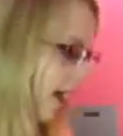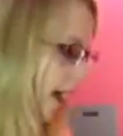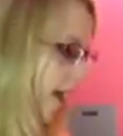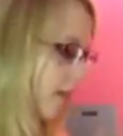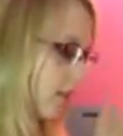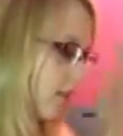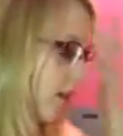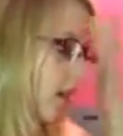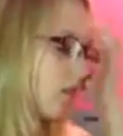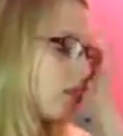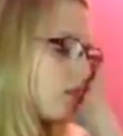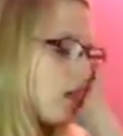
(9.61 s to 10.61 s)
got.
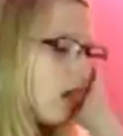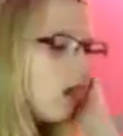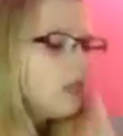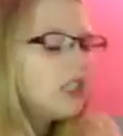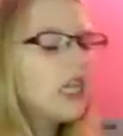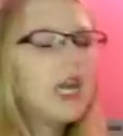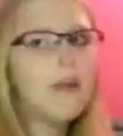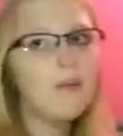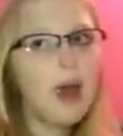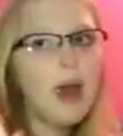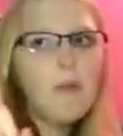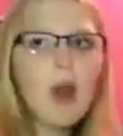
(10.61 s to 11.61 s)
And I'm
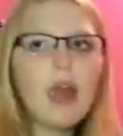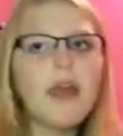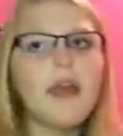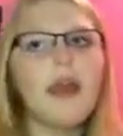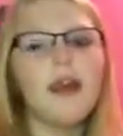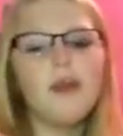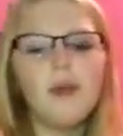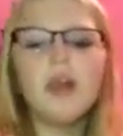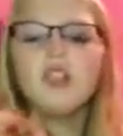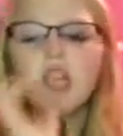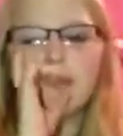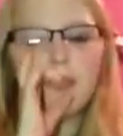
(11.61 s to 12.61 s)
not bragging any way,
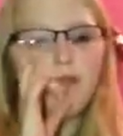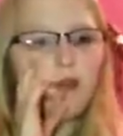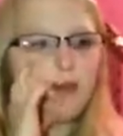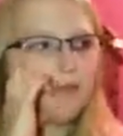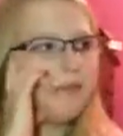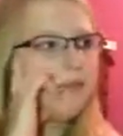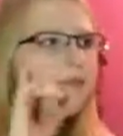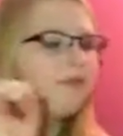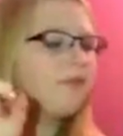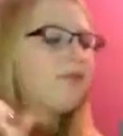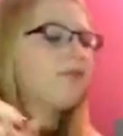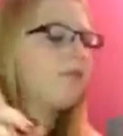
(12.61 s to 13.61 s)
shape, or form.
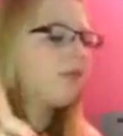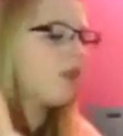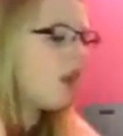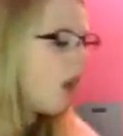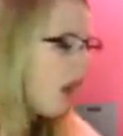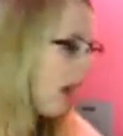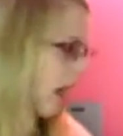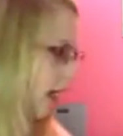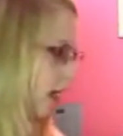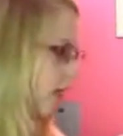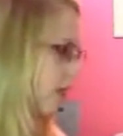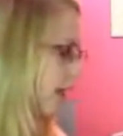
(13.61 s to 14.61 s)
I had
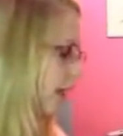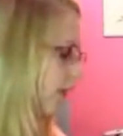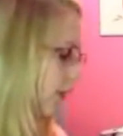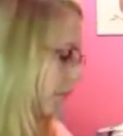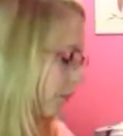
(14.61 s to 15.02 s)
to get that out there.